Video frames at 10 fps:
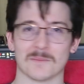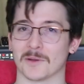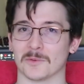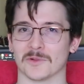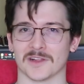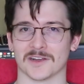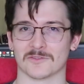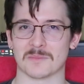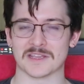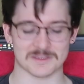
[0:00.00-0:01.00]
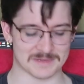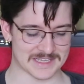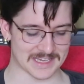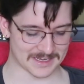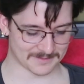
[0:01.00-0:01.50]
That will remains to be
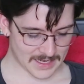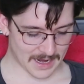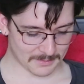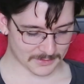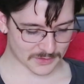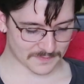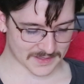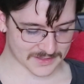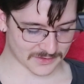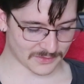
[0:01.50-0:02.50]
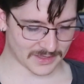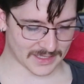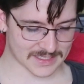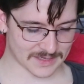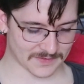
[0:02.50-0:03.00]
seen. Now, I'm not too fussed on all the
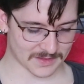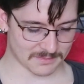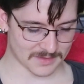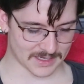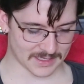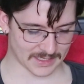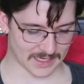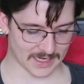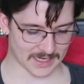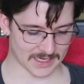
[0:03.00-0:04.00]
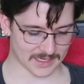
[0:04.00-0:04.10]
other stuff in the kit.